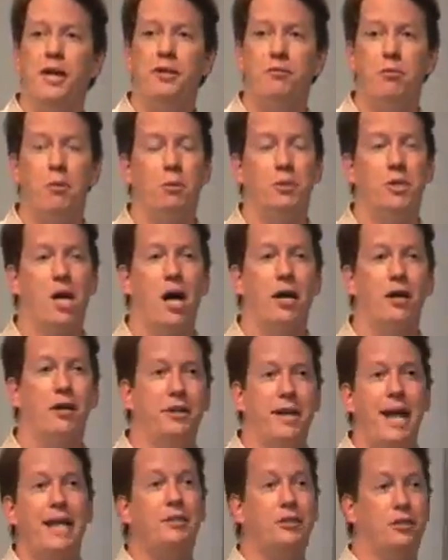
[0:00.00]
the entropy was higher
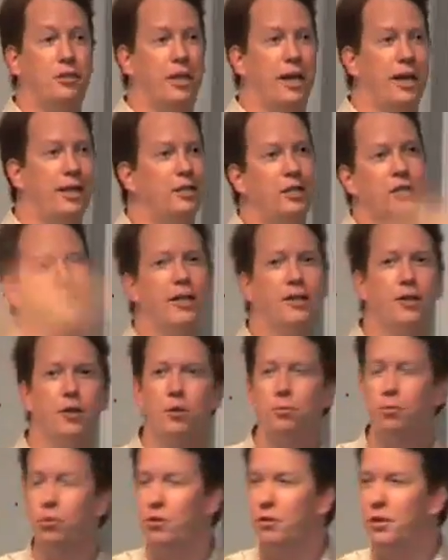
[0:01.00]
yesterday, just like you
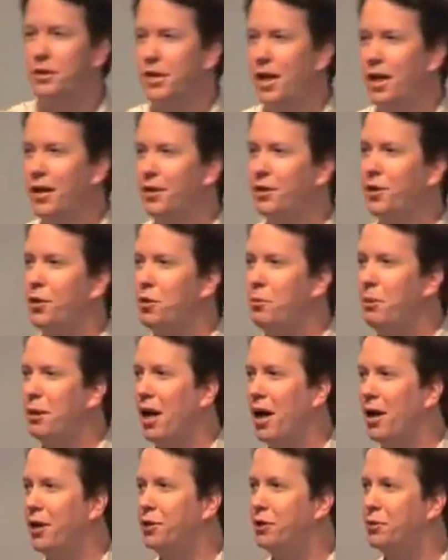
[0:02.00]
can prove it's going to be
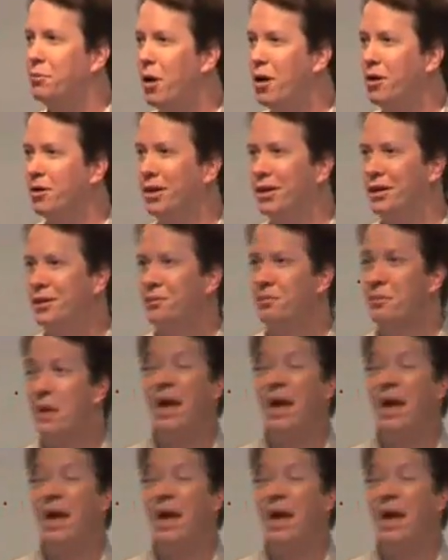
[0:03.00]
higher tomorrow.